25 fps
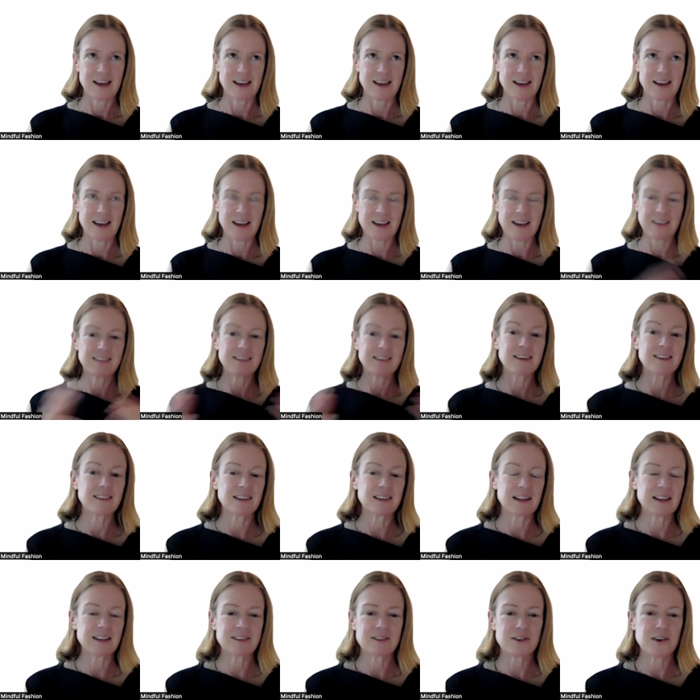I guess this
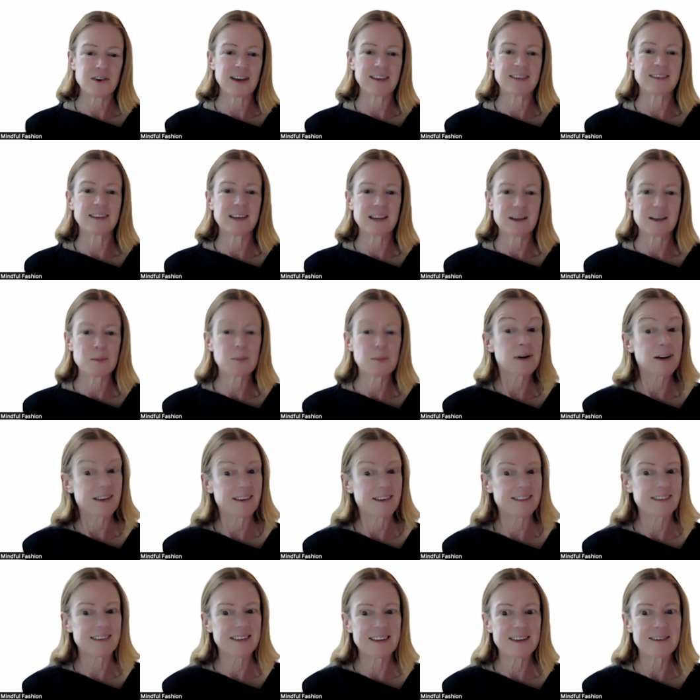illustrates the
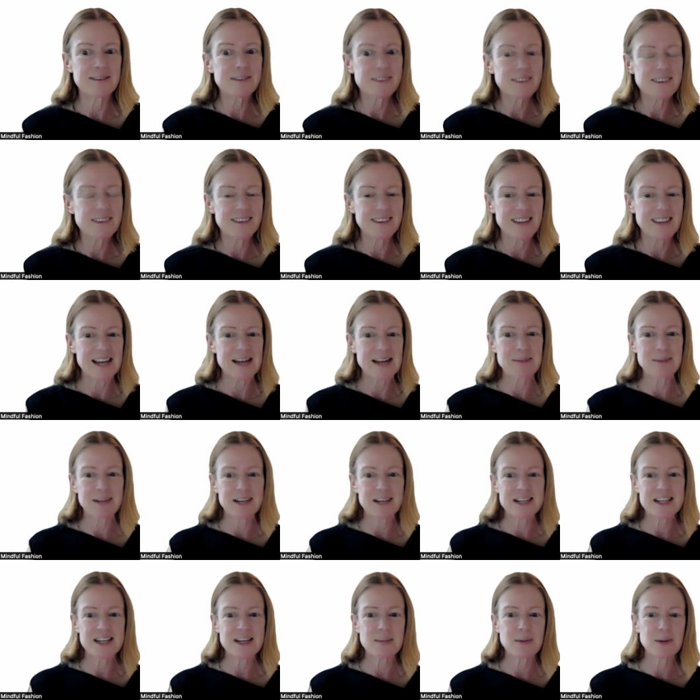complexity of
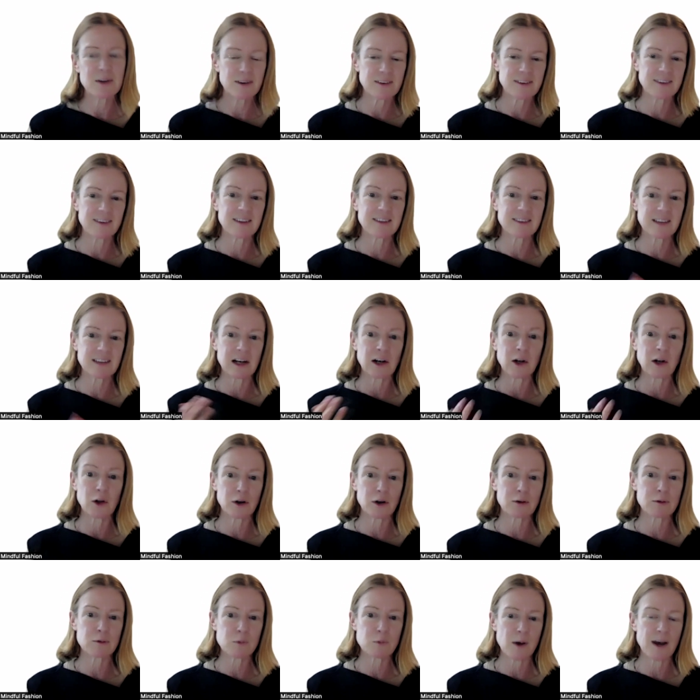sustainability because there's a lot
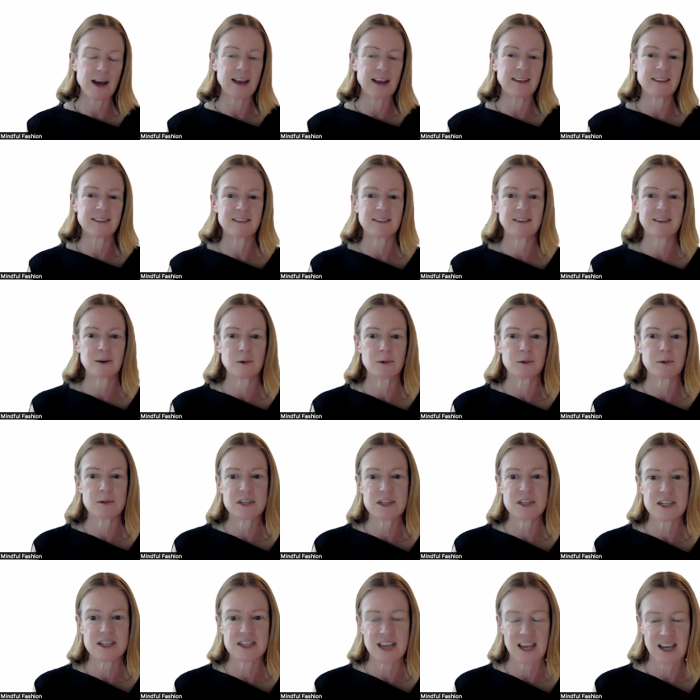of ways to
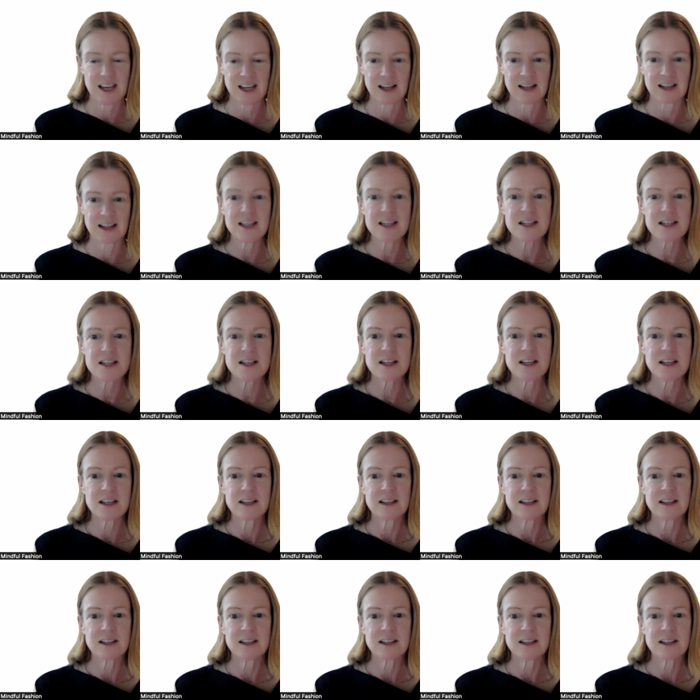tackle it.